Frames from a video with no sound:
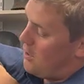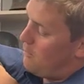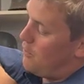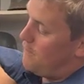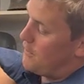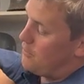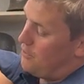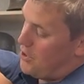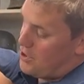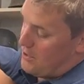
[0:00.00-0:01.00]
perfect
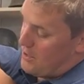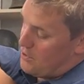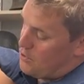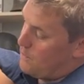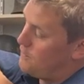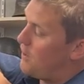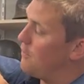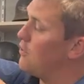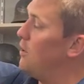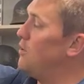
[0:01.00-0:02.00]
condition in
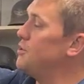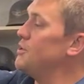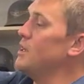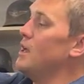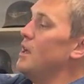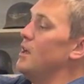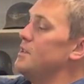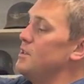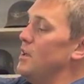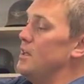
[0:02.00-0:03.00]
Sumftarn colors.
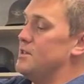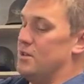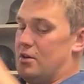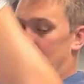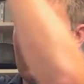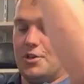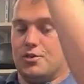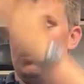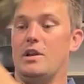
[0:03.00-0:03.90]
It's also a